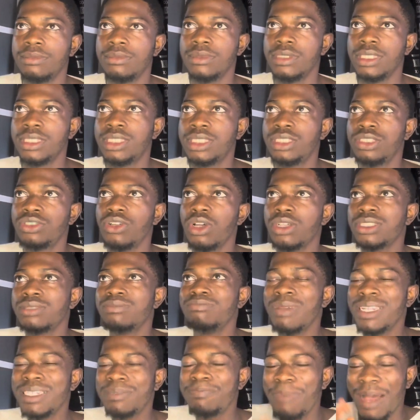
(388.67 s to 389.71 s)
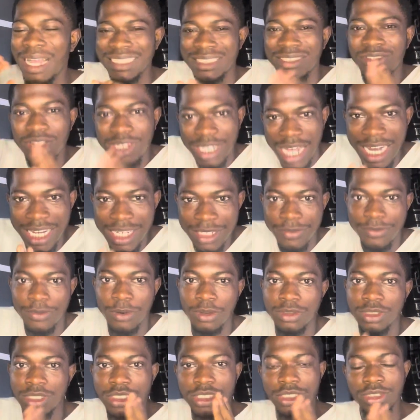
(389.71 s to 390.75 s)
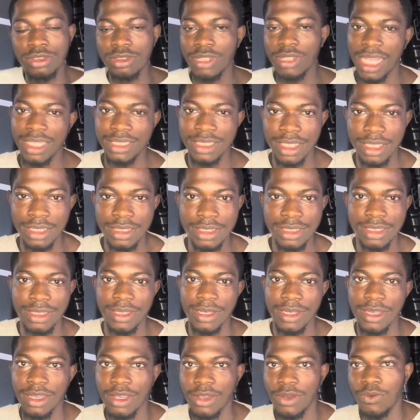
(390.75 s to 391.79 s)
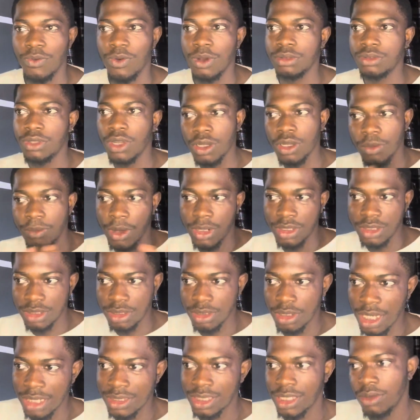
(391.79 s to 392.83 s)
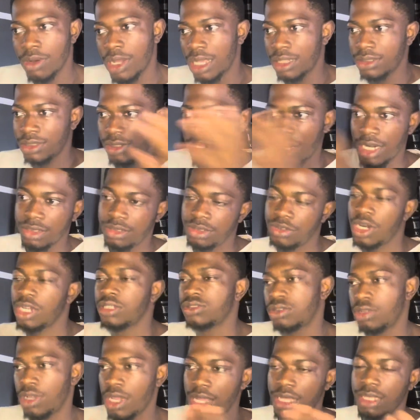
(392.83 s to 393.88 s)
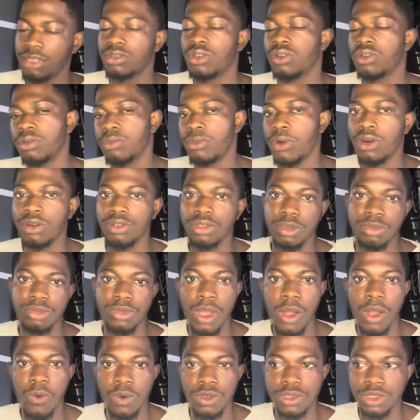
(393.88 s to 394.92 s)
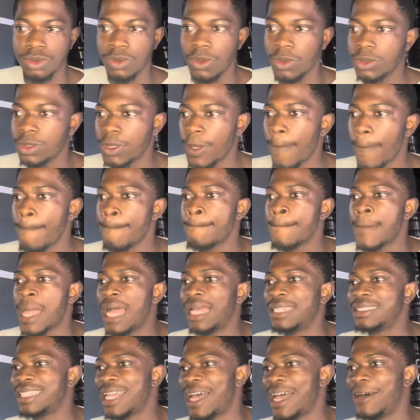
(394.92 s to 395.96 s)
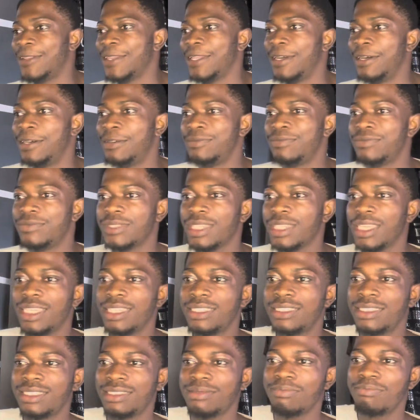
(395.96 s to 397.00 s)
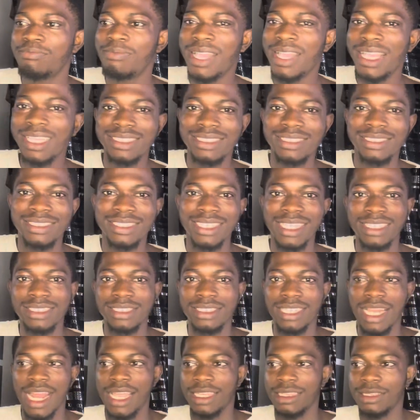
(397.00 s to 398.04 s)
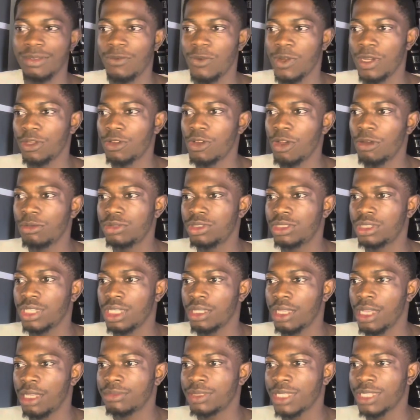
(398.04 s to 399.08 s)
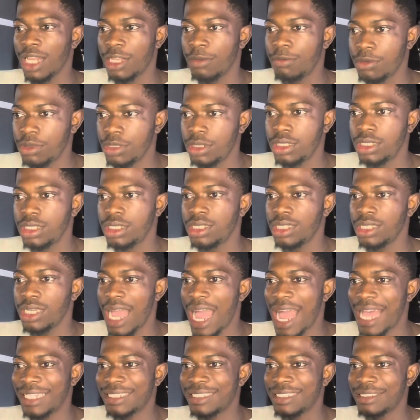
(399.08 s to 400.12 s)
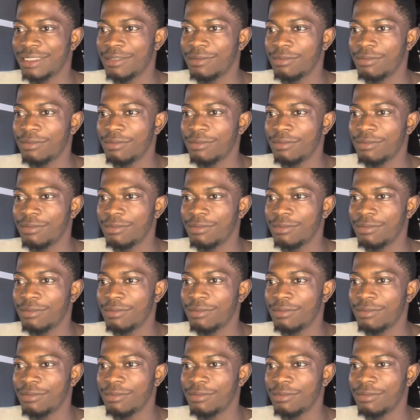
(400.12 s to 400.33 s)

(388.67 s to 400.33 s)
it's just made particularly for digital assets. When you talk about digital assets, like trying to like talk about crypto and what's not, and now it makes things like when it comes to scalability and